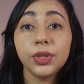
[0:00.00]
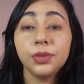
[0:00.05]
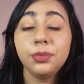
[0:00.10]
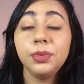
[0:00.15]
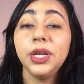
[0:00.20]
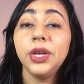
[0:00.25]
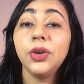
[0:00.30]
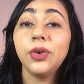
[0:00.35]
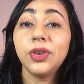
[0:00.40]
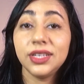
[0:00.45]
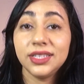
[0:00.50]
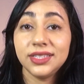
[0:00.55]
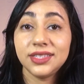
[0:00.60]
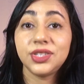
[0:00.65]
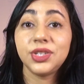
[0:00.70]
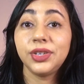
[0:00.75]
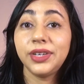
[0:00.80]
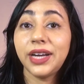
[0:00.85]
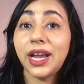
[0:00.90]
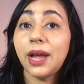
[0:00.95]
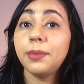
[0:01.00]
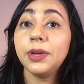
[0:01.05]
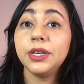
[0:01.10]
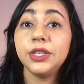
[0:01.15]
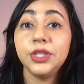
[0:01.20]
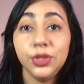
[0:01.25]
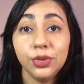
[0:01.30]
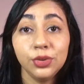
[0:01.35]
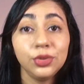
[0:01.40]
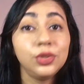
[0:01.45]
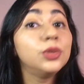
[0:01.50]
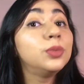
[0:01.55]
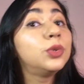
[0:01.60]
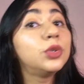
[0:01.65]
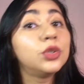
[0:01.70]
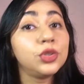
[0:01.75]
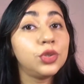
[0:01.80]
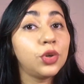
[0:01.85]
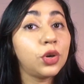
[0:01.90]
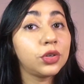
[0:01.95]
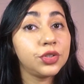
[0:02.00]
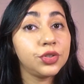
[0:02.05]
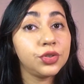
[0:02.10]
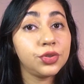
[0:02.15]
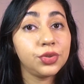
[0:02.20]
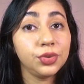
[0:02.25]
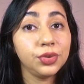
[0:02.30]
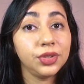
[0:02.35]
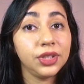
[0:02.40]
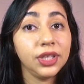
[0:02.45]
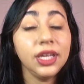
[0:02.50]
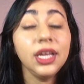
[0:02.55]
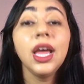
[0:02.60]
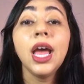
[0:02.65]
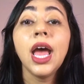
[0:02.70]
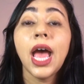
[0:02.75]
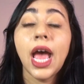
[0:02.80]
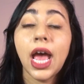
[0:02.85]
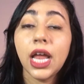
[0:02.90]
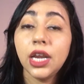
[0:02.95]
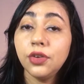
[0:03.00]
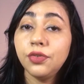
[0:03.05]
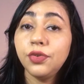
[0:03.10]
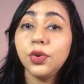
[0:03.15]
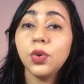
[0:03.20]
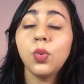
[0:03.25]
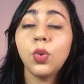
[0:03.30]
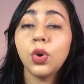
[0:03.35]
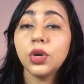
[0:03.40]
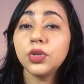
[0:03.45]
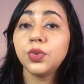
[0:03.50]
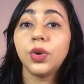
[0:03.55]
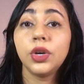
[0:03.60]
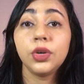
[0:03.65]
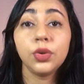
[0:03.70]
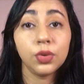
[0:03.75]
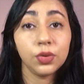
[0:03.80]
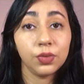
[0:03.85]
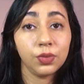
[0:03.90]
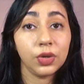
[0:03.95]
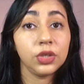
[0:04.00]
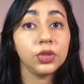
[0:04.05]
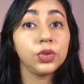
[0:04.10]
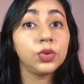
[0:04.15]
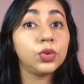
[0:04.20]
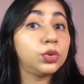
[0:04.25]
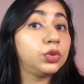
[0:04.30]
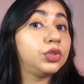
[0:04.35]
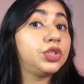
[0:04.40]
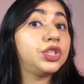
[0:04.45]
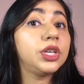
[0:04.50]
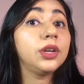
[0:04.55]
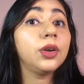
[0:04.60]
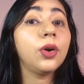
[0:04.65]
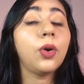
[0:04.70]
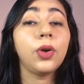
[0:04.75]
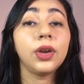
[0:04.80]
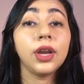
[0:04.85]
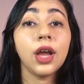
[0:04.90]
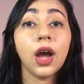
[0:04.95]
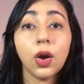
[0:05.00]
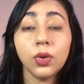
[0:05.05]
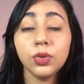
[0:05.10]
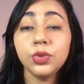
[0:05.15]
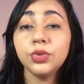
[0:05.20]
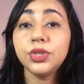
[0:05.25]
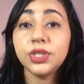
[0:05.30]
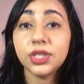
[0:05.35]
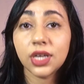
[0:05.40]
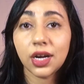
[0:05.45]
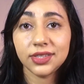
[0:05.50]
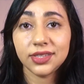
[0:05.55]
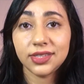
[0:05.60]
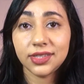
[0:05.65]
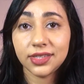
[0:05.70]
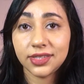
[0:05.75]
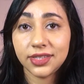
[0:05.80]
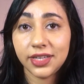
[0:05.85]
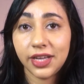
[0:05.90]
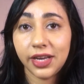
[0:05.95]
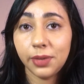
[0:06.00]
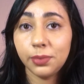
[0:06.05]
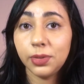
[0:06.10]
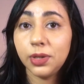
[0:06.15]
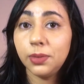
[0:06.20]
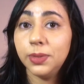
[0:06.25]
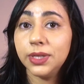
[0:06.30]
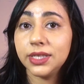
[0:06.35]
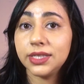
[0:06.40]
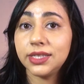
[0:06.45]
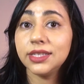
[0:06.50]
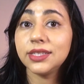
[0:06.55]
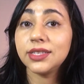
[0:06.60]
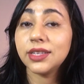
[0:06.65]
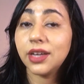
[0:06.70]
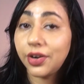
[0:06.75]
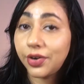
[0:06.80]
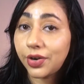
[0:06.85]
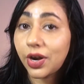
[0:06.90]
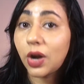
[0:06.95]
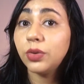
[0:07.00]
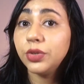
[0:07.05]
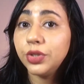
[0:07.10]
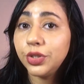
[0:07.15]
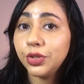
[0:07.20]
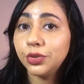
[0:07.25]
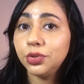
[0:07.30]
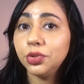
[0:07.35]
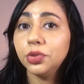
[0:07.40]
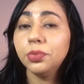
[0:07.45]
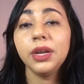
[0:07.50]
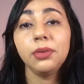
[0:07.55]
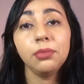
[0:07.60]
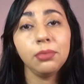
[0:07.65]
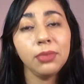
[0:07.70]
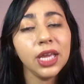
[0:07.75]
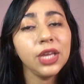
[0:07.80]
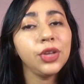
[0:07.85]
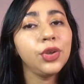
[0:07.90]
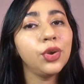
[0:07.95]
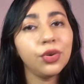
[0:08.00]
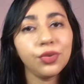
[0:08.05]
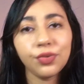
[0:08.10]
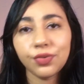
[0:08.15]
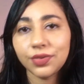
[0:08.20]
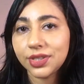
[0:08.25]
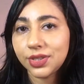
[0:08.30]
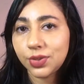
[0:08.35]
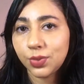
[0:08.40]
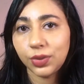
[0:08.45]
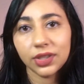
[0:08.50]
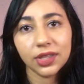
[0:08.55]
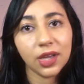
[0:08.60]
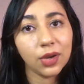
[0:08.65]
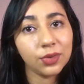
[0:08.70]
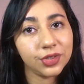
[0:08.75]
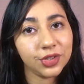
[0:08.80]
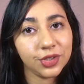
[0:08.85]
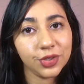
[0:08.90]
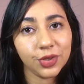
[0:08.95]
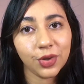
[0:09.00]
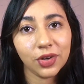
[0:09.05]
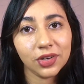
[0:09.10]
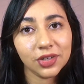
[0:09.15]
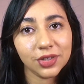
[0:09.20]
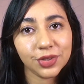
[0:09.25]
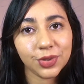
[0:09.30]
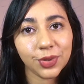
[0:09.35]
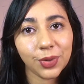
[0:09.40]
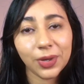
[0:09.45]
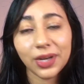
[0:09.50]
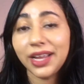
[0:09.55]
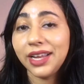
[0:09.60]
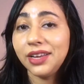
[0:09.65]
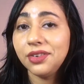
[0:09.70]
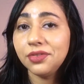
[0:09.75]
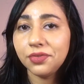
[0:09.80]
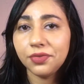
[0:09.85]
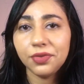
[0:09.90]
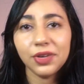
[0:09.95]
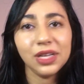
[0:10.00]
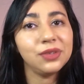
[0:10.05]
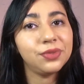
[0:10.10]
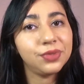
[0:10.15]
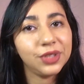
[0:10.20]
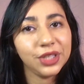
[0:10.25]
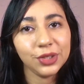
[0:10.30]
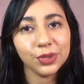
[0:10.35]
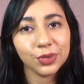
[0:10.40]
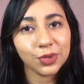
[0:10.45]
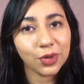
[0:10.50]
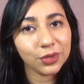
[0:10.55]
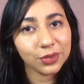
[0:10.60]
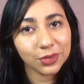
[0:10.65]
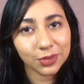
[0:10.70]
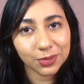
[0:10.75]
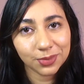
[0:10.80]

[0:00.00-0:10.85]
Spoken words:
me on Instagram at YouTube Coach Dr. Shruti. And if you want one-on-one coaching on how to start a sustainable business around YouTube and make your first $1,000 online, feel free to talk to